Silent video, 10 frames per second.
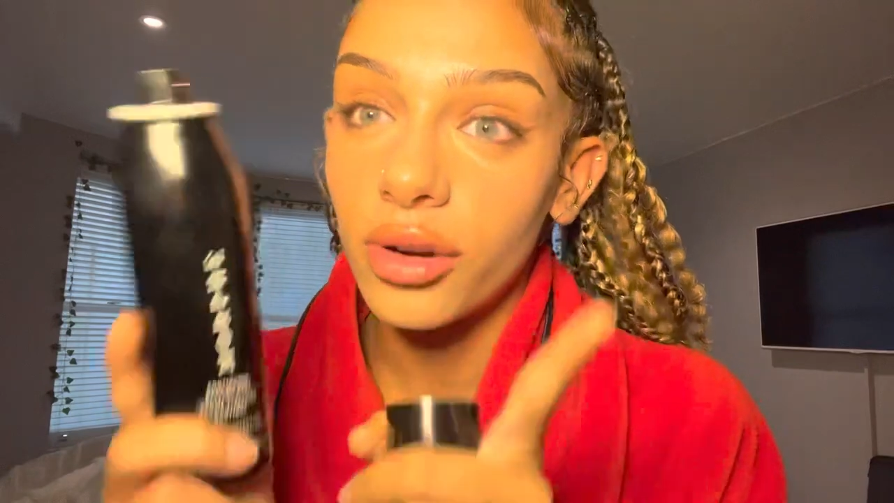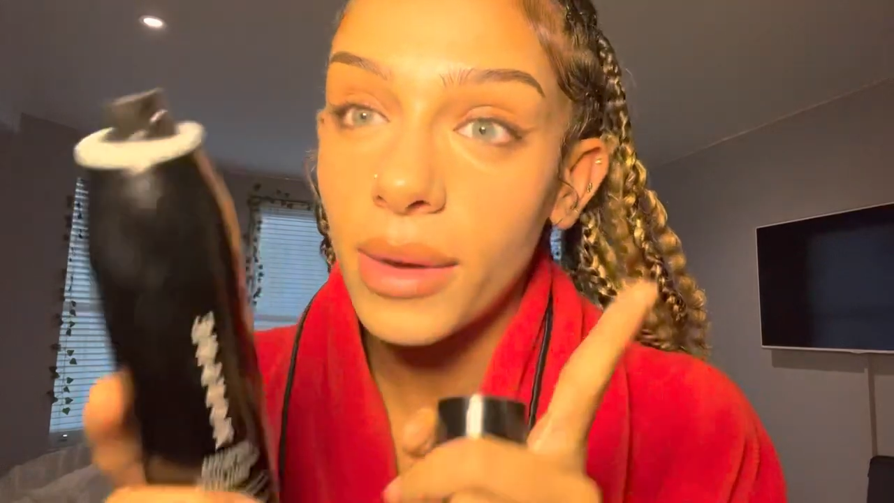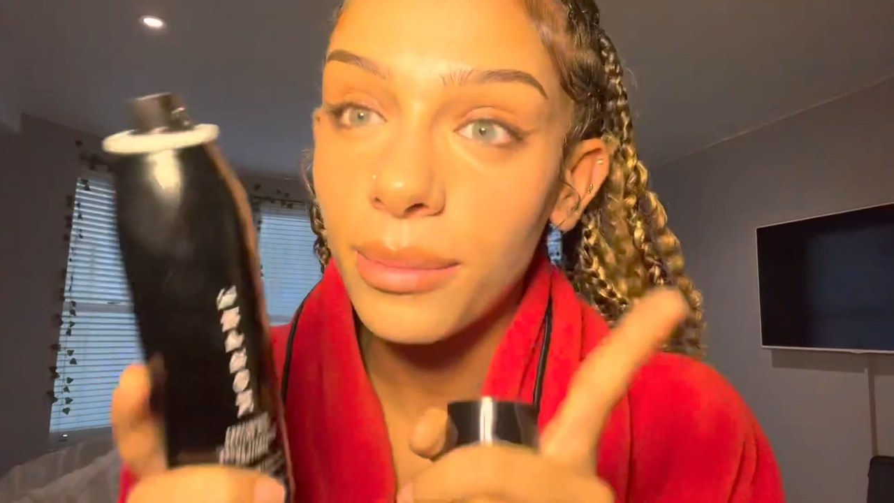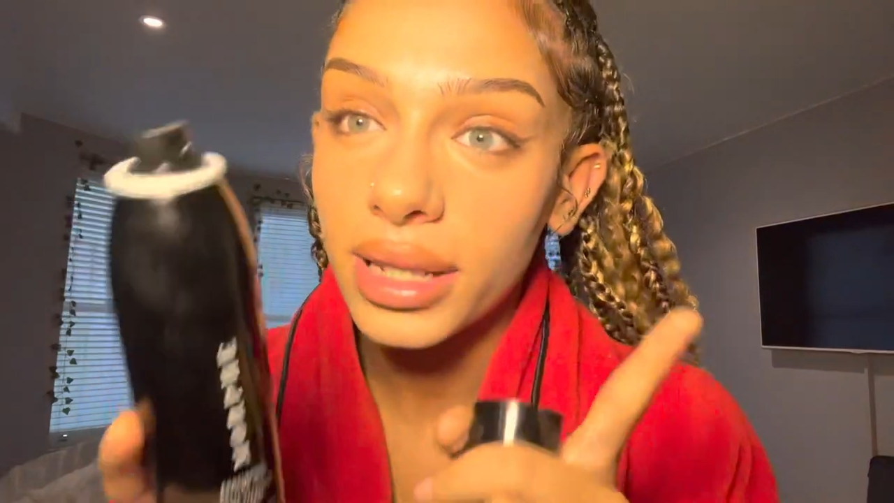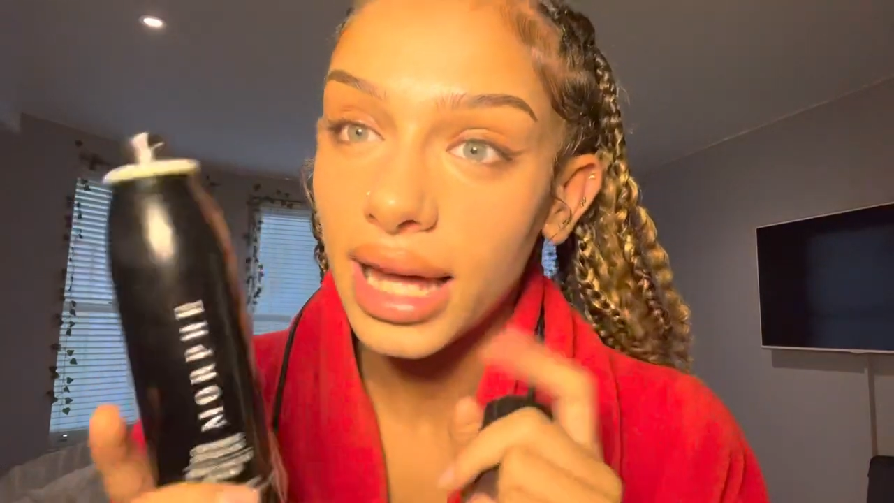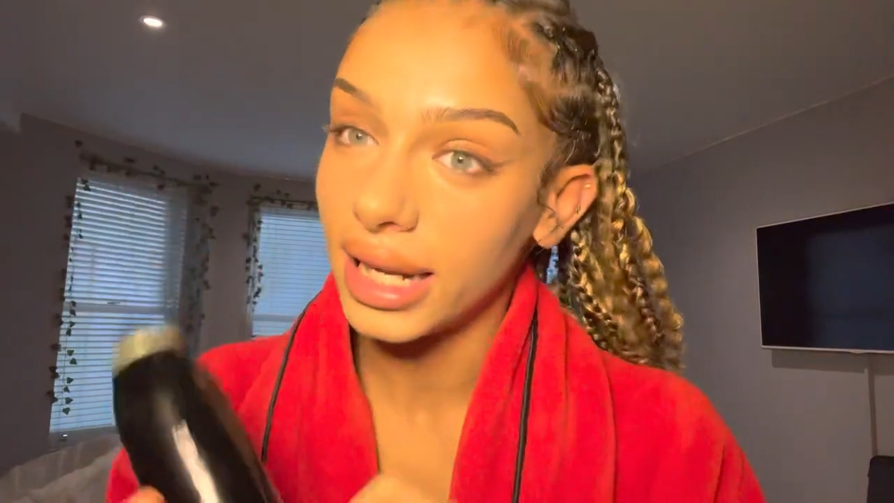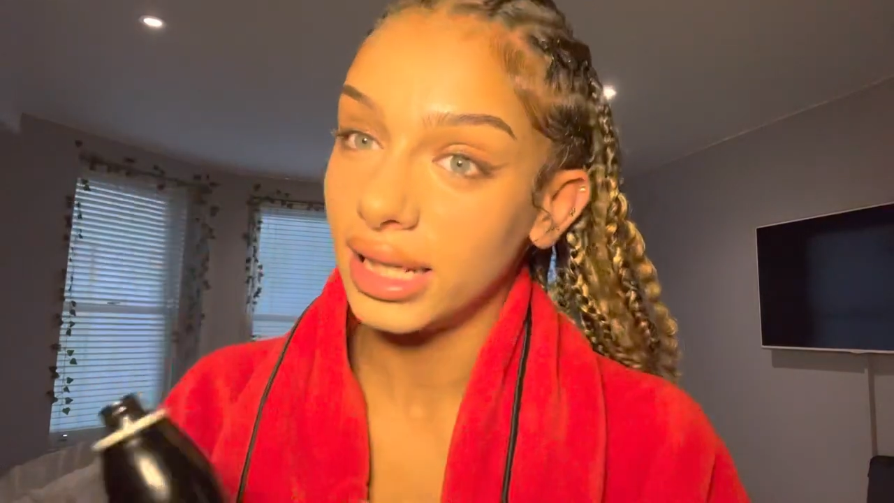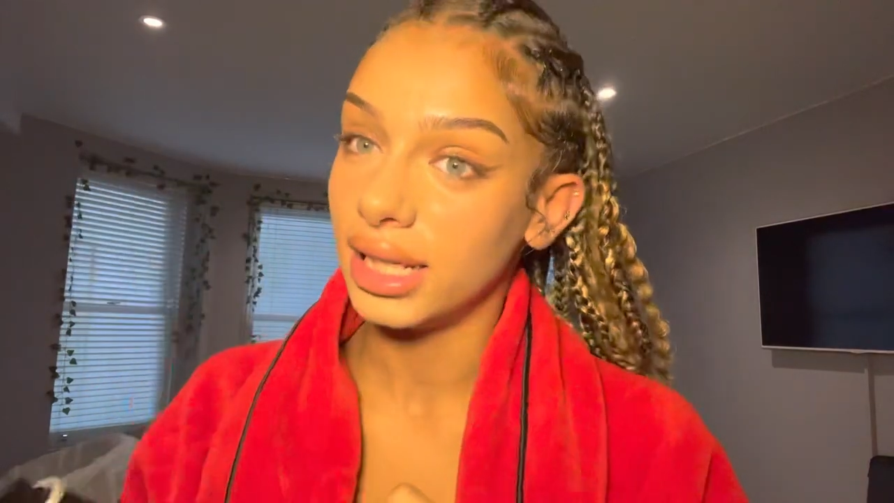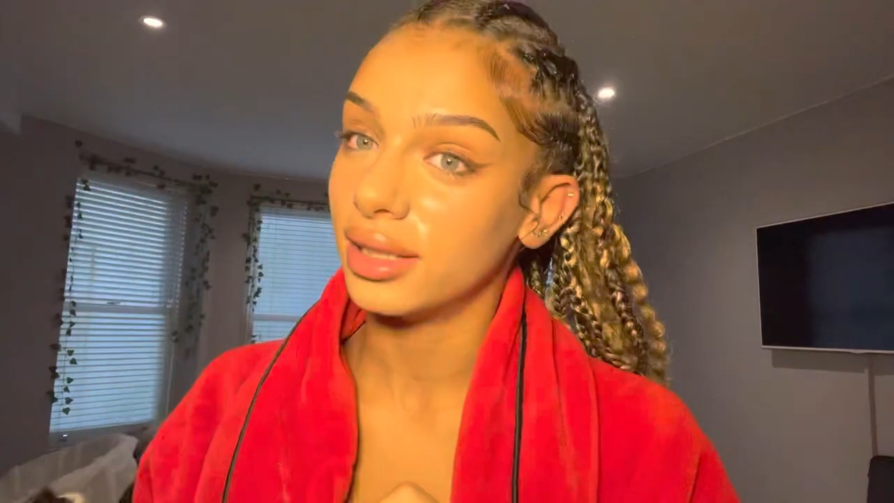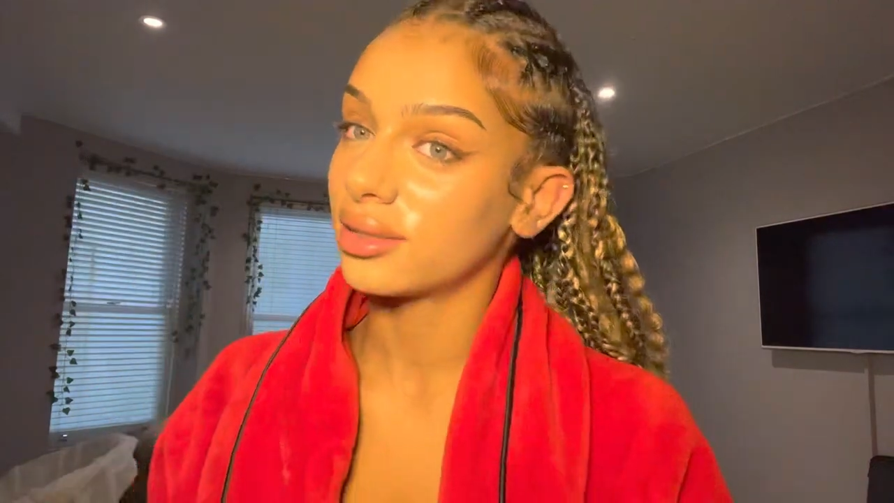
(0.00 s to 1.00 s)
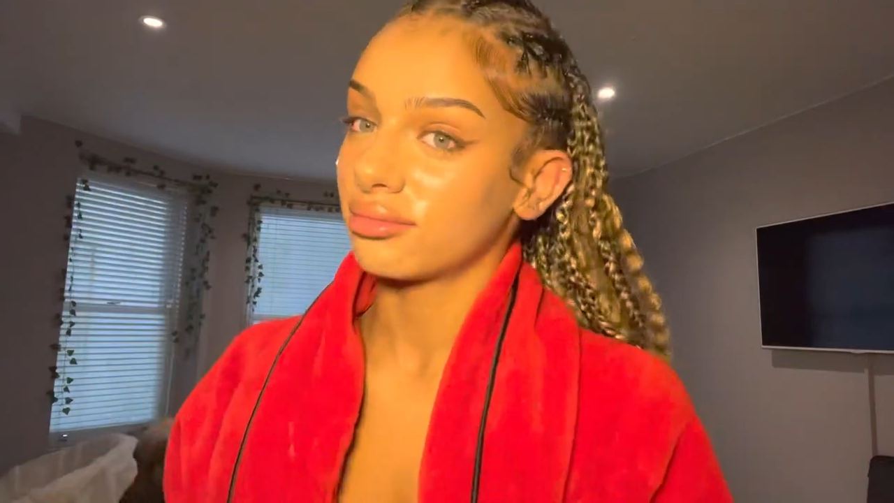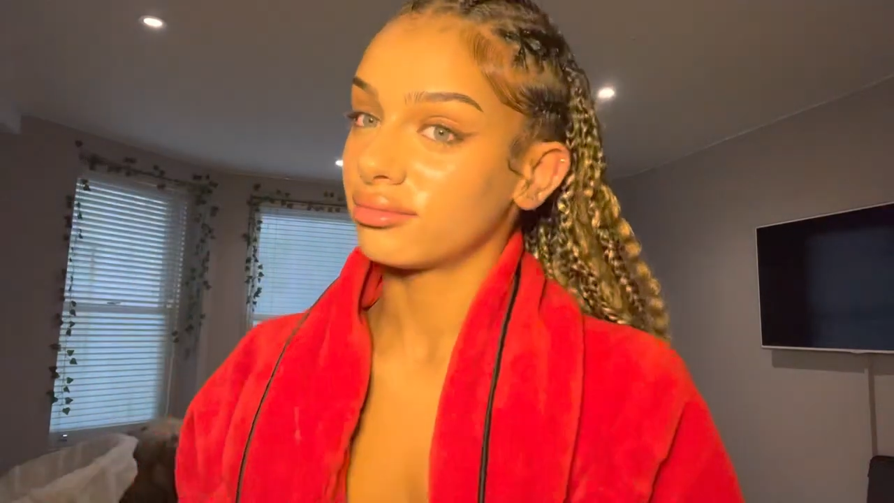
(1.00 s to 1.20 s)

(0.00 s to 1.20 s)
Remember that, ladies.